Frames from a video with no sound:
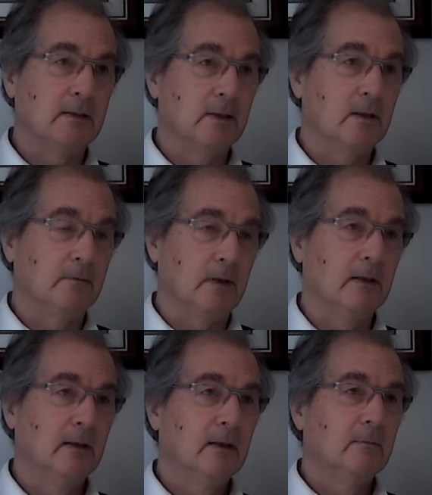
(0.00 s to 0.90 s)
Dover,
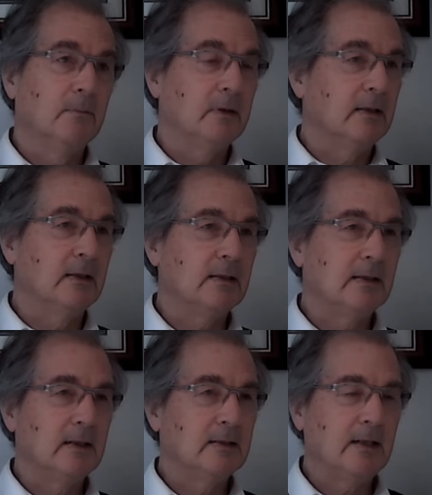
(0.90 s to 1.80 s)
but it's
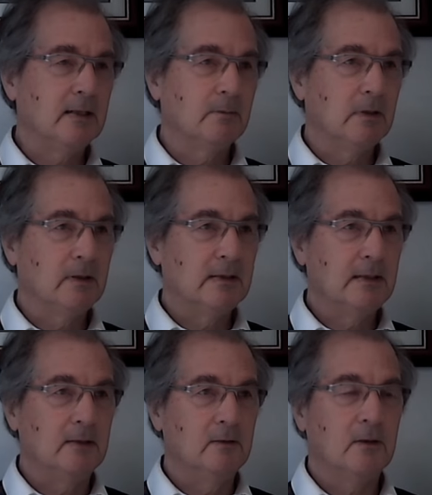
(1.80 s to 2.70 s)
an untenable
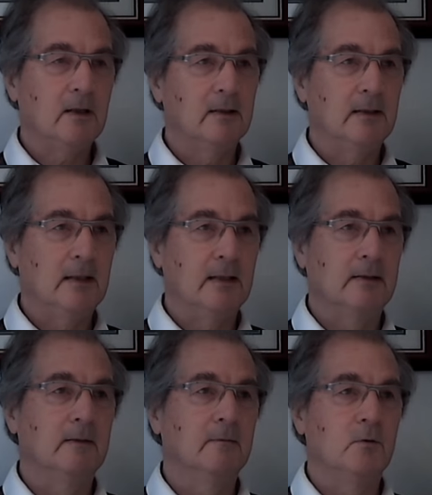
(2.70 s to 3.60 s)
idea. You can't land
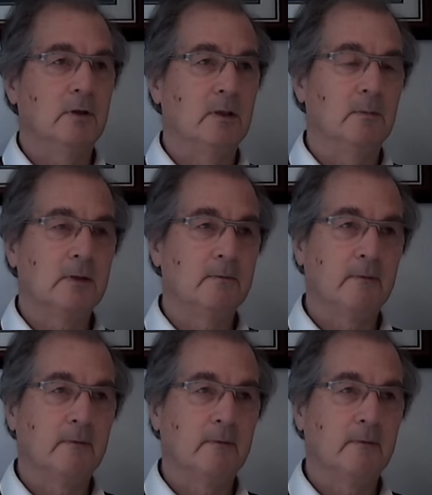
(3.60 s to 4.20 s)
infantry at the bottom of the